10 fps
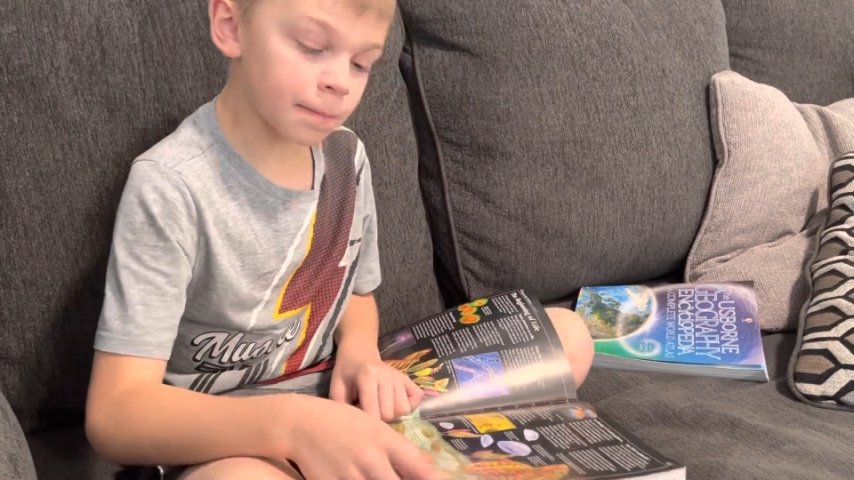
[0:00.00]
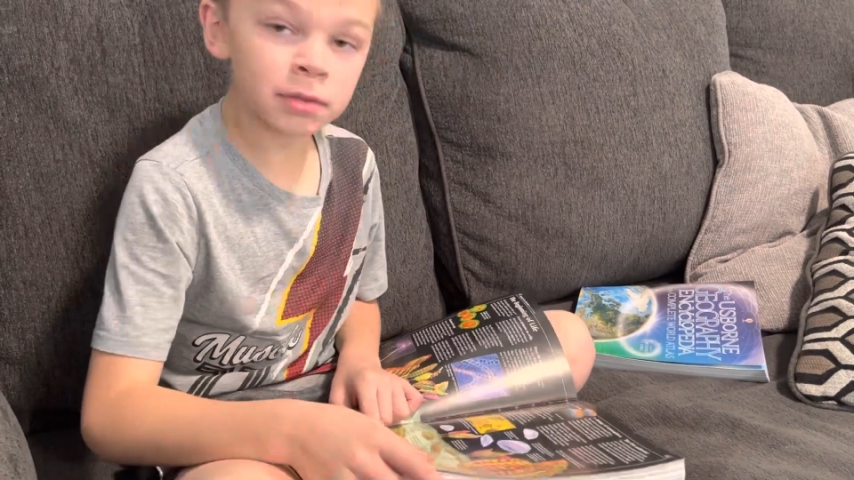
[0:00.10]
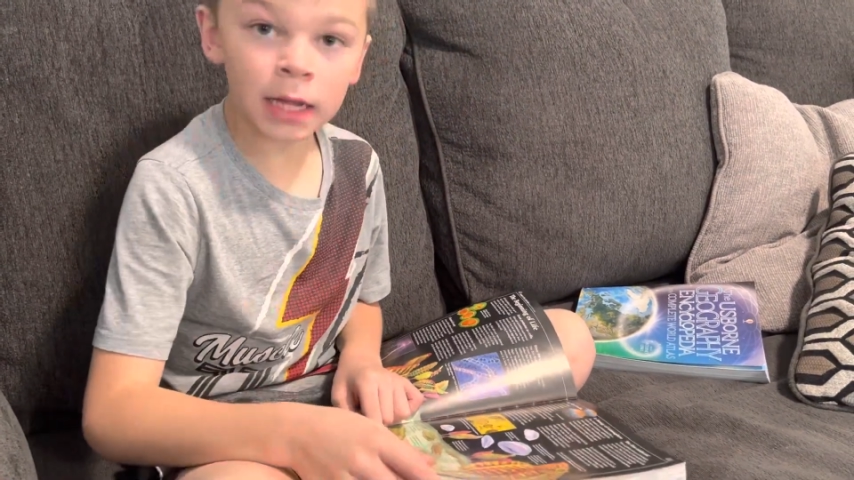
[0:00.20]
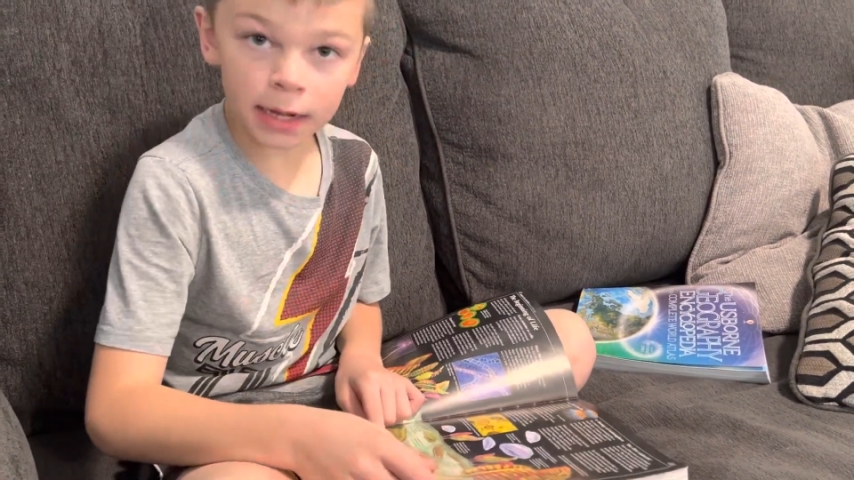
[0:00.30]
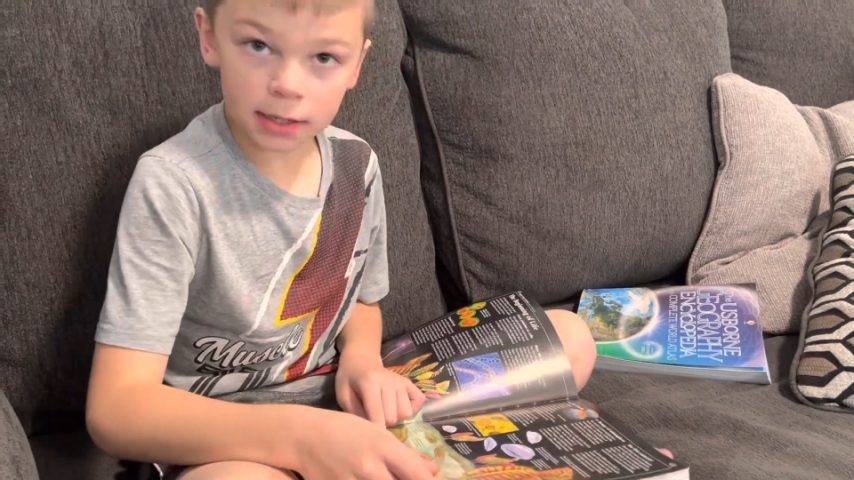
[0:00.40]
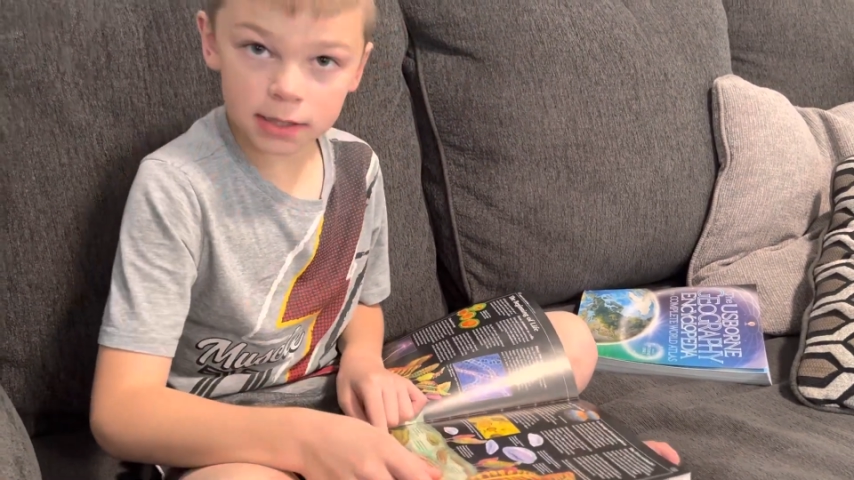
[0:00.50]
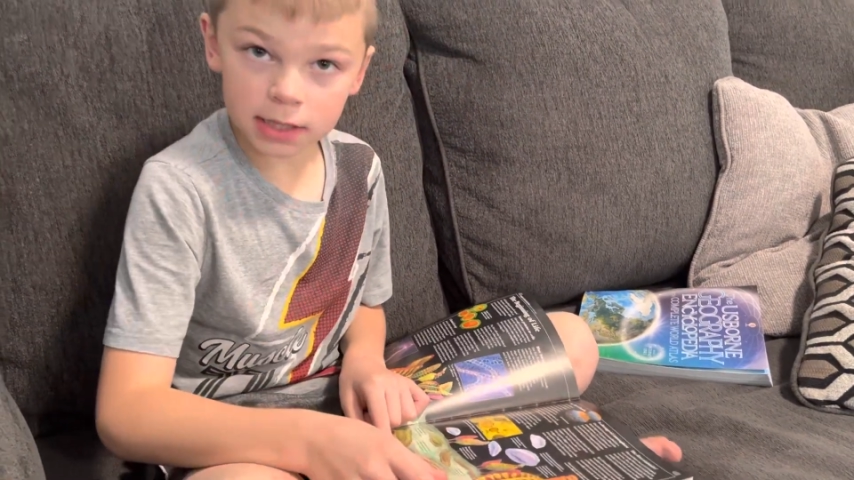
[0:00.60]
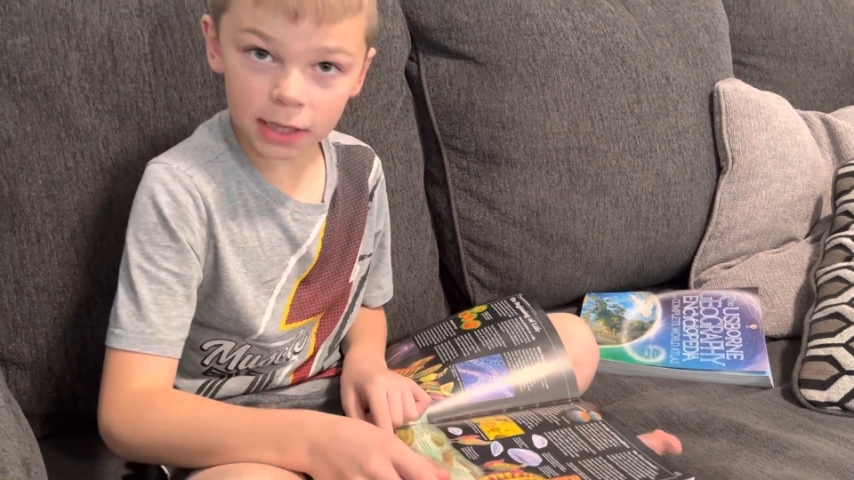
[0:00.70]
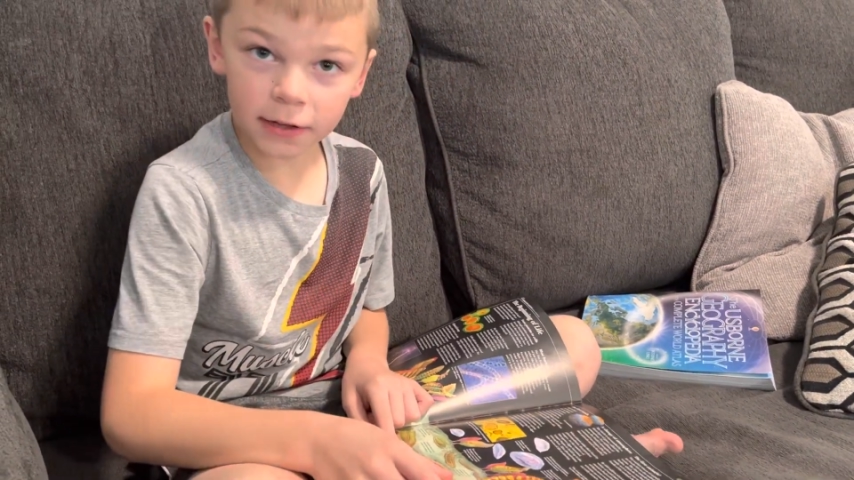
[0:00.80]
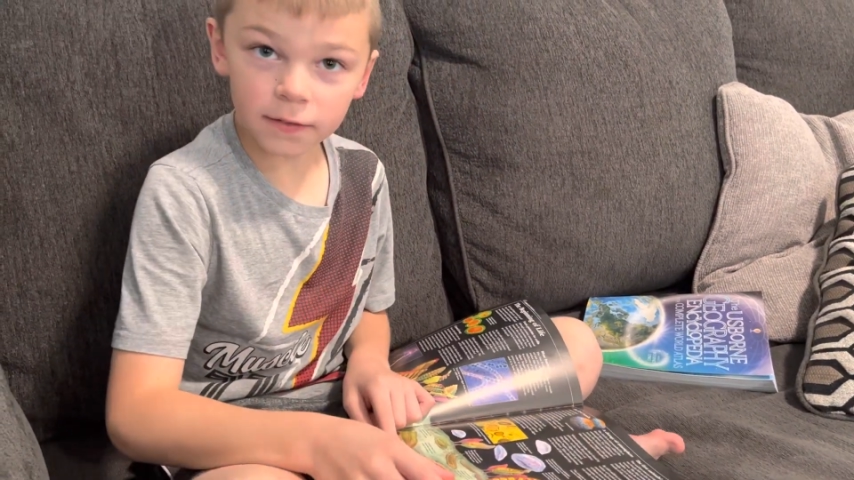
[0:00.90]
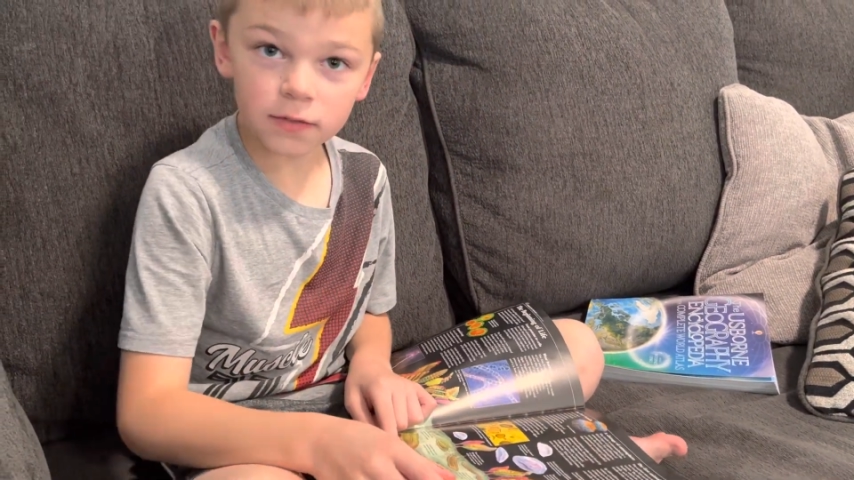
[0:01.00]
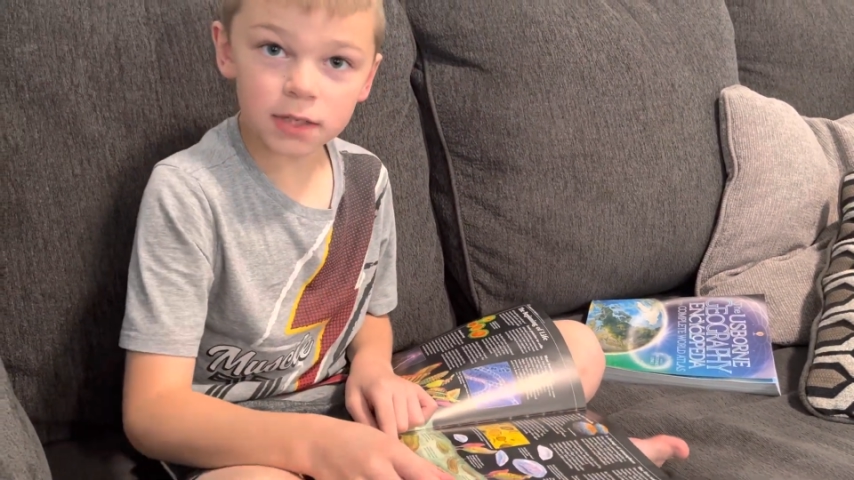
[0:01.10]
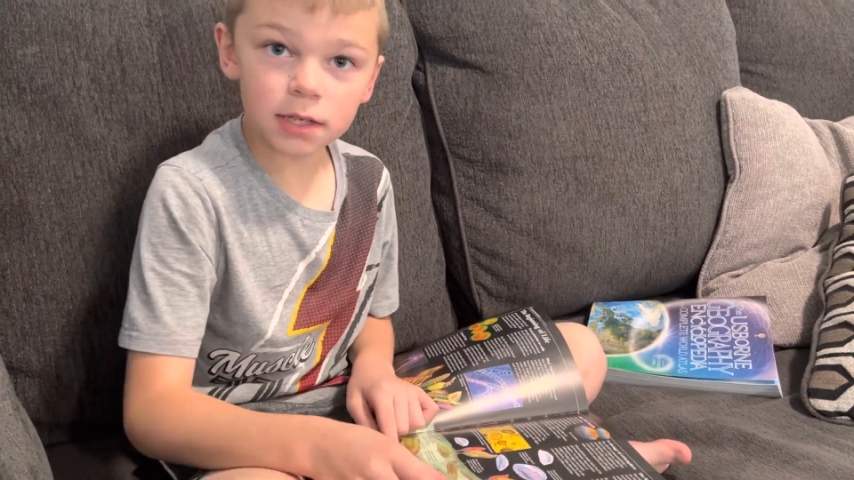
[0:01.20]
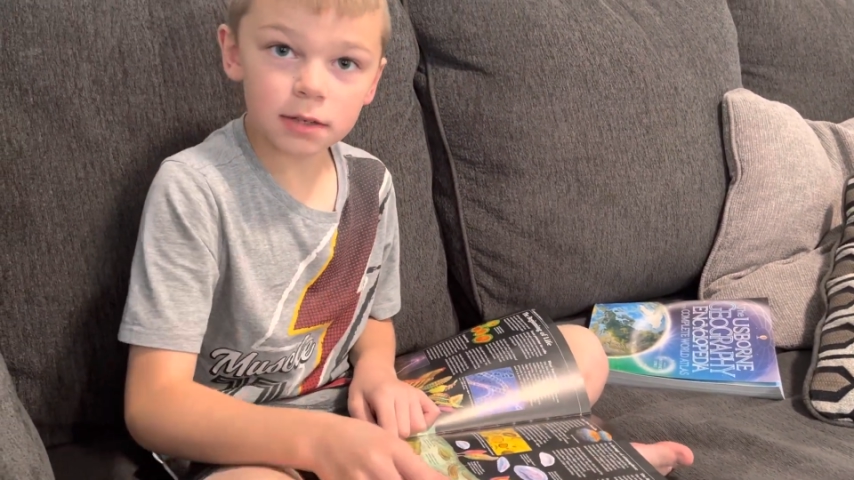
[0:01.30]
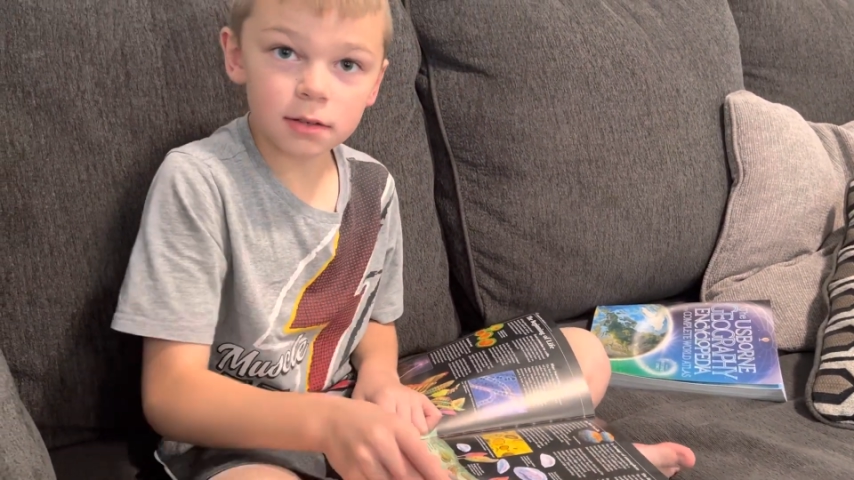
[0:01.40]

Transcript: plants lived